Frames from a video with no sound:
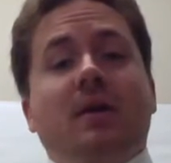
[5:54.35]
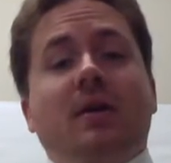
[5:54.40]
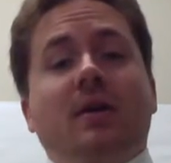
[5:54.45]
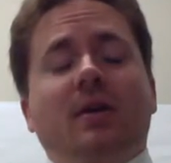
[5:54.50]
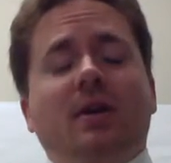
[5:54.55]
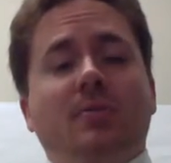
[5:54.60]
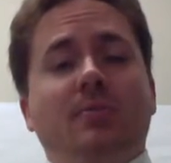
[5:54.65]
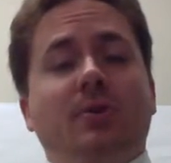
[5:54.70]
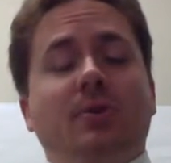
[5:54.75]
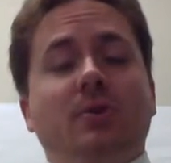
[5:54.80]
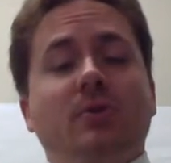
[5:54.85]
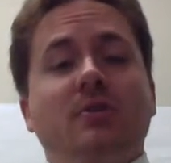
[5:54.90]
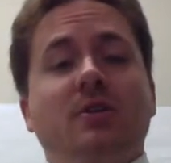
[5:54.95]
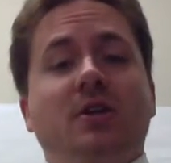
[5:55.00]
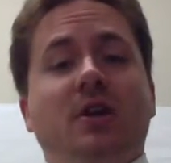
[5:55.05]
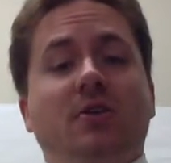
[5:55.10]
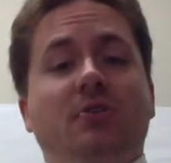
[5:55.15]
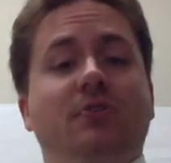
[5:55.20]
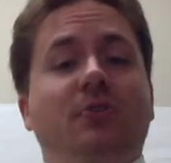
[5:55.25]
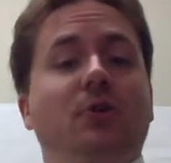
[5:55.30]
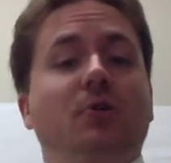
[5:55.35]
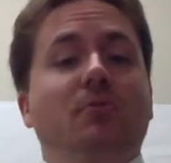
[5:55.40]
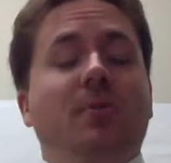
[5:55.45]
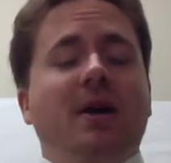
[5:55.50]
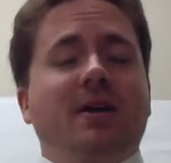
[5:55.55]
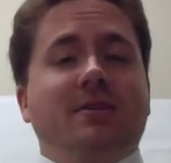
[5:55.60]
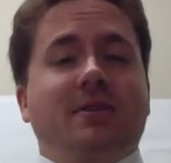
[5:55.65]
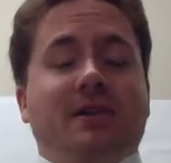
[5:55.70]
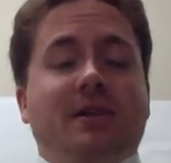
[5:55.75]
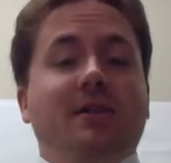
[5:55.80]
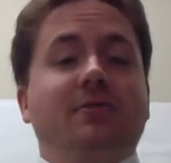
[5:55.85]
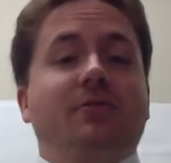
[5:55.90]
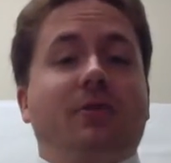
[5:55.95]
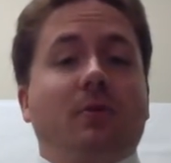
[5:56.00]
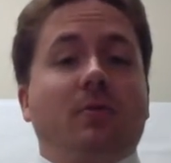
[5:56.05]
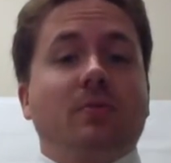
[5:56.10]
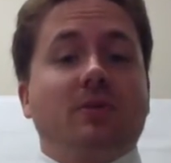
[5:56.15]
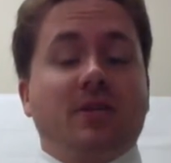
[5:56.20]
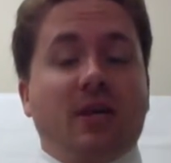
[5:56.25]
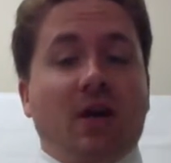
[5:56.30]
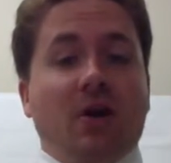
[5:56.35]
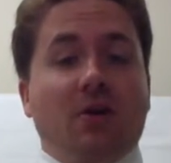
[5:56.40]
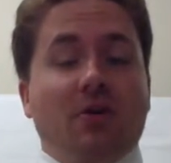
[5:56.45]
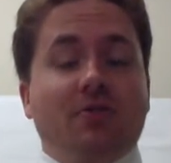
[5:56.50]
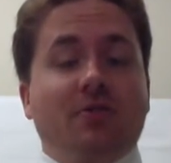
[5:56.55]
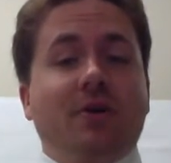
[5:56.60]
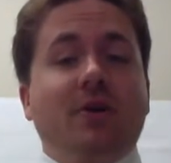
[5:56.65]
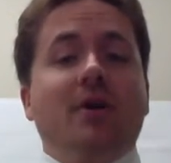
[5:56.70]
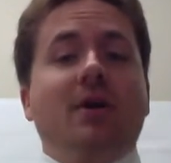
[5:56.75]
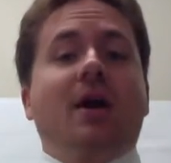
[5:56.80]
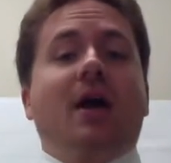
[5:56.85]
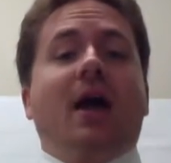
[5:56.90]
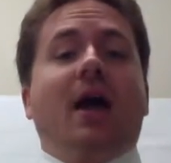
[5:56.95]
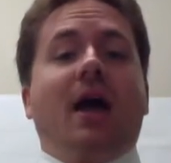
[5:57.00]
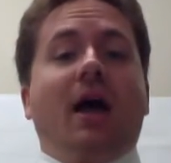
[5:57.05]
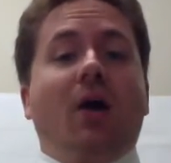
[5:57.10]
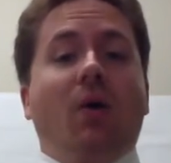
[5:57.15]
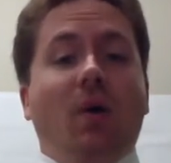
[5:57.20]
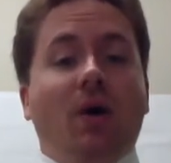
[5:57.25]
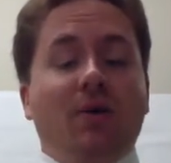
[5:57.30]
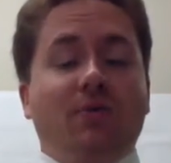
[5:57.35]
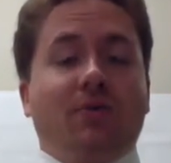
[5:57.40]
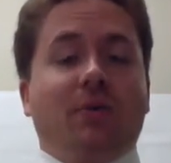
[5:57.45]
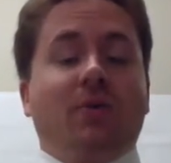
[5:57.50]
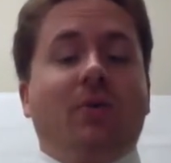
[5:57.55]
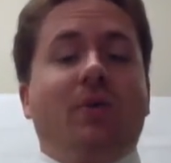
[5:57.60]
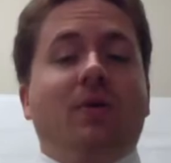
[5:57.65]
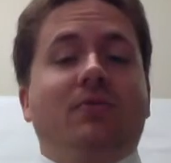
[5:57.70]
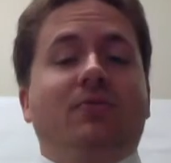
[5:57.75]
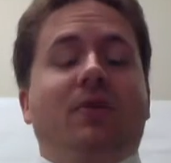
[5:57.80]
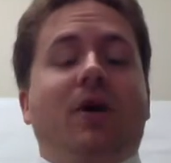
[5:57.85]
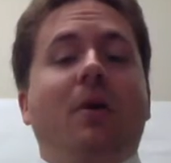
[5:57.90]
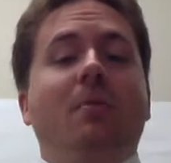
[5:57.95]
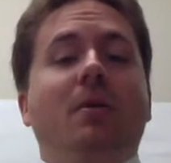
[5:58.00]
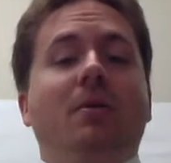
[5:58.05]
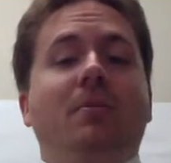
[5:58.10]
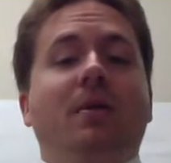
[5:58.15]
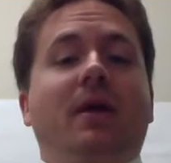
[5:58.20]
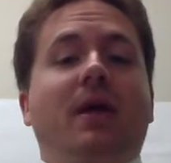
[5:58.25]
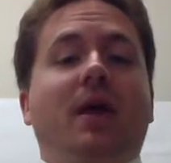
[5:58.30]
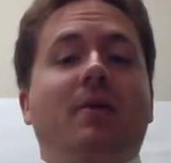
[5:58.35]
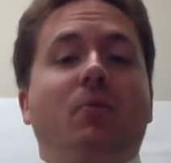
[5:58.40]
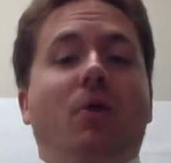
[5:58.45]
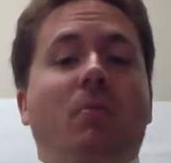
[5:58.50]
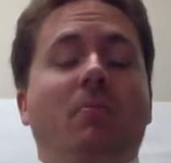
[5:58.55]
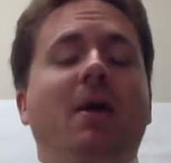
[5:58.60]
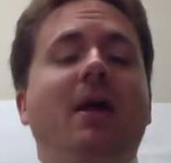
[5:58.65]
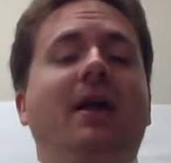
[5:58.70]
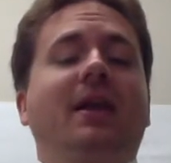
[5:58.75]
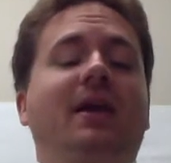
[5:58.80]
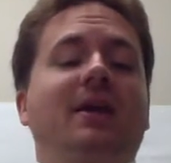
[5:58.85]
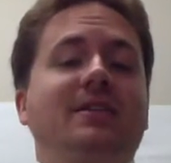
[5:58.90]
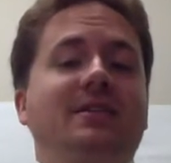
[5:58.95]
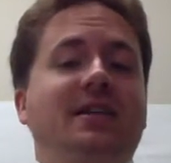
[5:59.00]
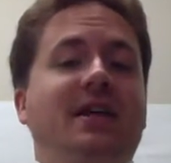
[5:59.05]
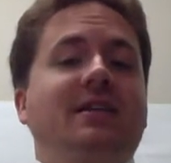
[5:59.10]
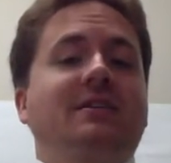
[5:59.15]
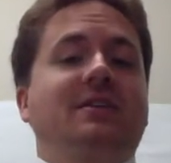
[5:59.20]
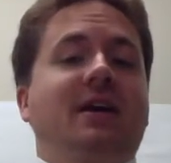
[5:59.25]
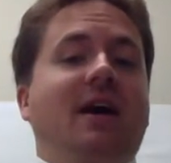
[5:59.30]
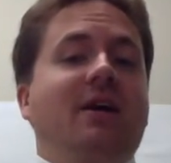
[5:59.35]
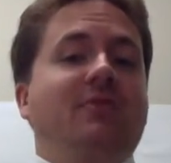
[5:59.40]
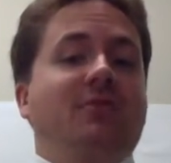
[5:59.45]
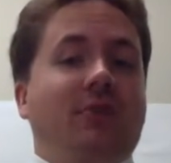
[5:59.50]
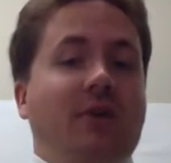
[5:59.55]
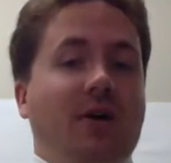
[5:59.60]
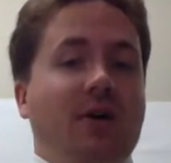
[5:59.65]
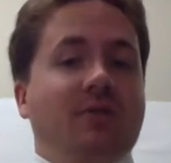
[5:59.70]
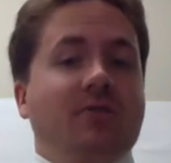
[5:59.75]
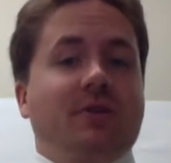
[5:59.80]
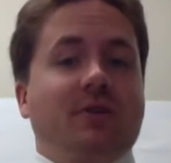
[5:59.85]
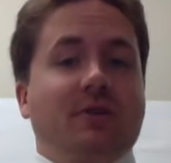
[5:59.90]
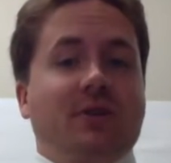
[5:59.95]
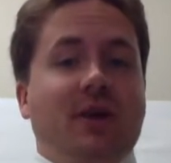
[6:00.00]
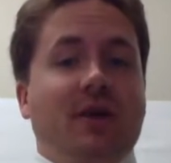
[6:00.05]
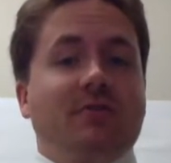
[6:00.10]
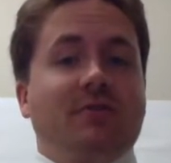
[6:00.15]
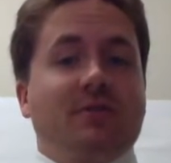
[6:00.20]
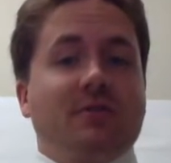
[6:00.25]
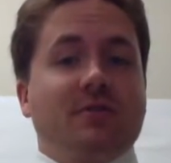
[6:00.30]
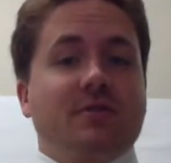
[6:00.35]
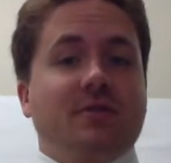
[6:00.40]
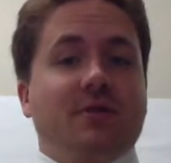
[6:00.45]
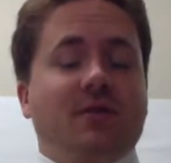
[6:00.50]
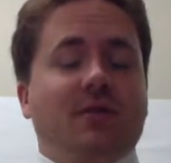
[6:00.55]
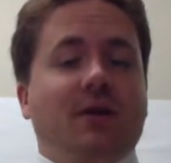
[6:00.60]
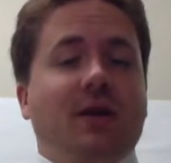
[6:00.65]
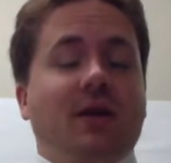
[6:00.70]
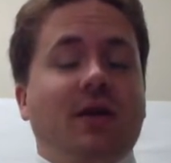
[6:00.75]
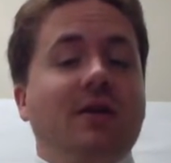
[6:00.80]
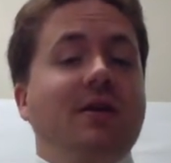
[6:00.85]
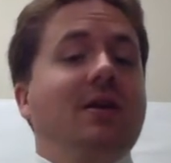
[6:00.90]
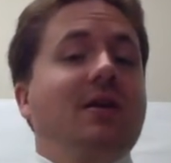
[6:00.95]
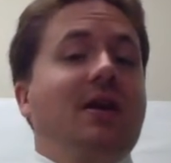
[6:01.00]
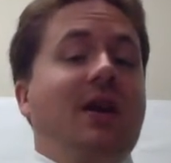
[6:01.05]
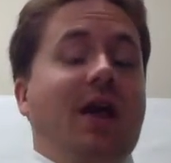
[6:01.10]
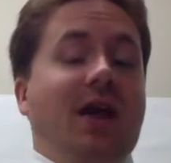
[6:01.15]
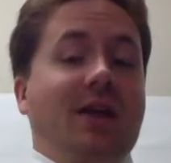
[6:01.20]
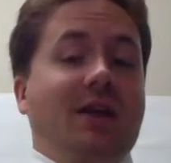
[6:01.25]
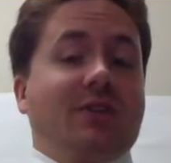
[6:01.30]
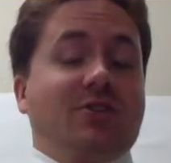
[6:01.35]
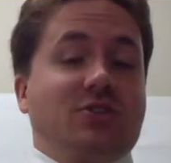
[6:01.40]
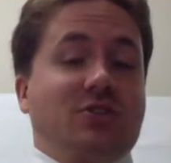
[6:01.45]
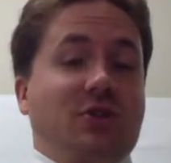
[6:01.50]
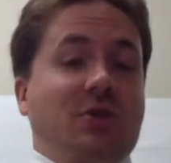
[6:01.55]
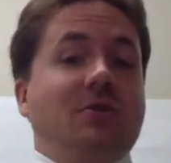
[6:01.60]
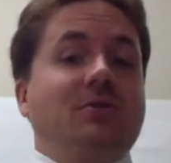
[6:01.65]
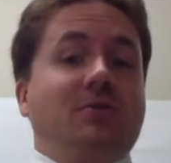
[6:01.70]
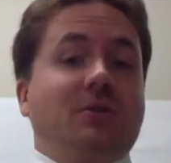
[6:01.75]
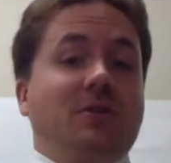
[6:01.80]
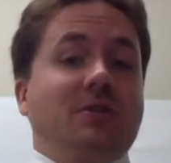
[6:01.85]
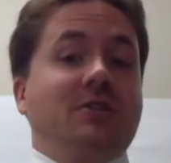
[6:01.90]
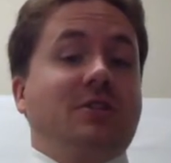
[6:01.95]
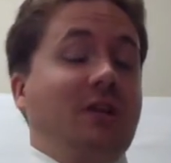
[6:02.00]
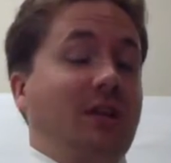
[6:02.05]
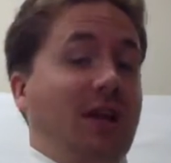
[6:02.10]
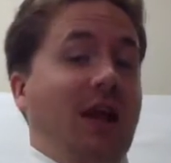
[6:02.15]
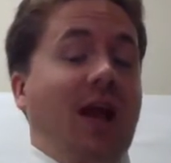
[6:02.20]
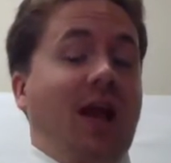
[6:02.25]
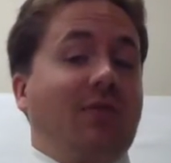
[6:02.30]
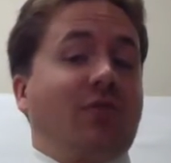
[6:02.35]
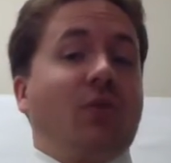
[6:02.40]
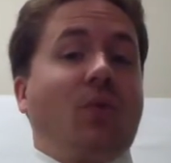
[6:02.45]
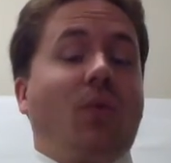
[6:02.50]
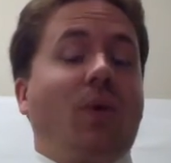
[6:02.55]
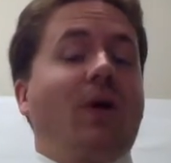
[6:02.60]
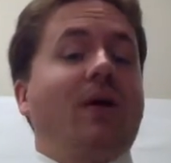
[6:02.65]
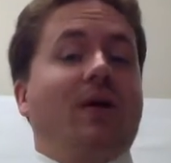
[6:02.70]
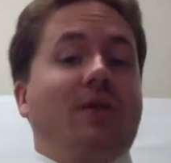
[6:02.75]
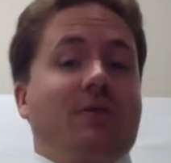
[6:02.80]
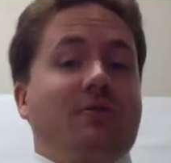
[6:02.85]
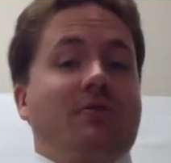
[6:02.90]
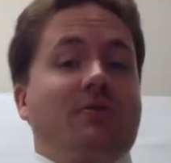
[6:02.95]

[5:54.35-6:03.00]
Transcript: he produced enough food basically for himself. However, when farming became more mechanized, he had time for other endeavors. Okay? And his children didn't have to work on the